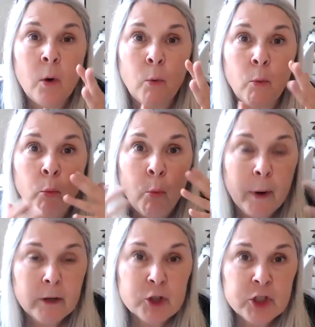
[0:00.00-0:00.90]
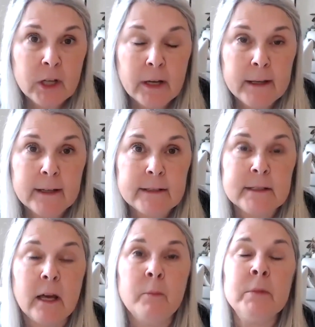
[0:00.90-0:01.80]
where should I
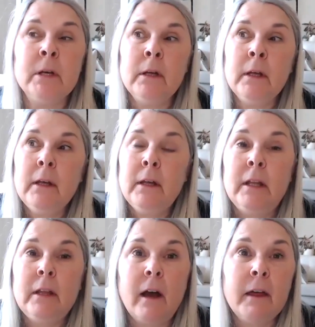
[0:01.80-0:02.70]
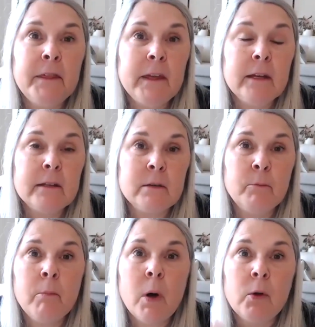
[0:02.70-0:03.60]
accept, I think it's a
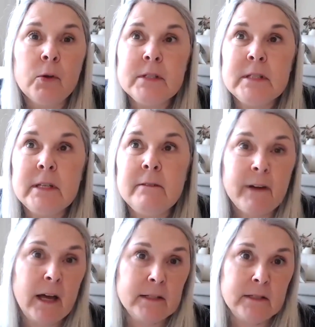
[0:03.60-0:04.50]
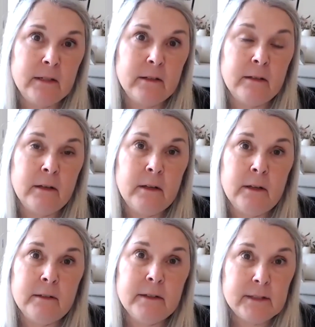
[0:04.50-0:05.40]
multifaceted
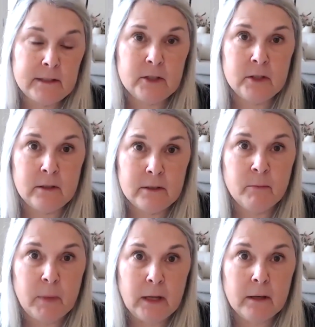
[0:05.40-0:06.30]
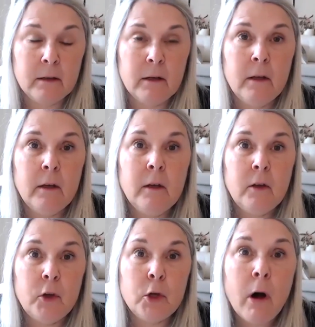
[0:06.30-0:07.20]
decision to make.
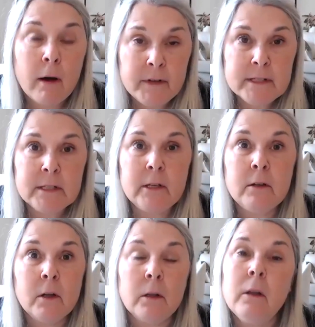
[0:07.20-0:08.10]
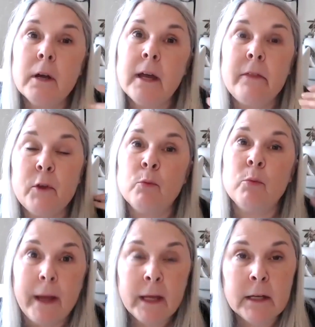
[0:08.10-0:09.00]
Obviously, look at the
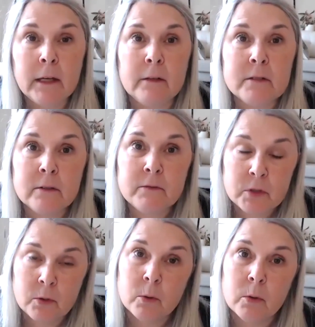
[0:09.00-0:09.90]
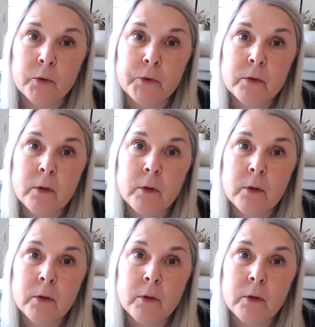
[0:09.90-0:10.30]
rankings of schools.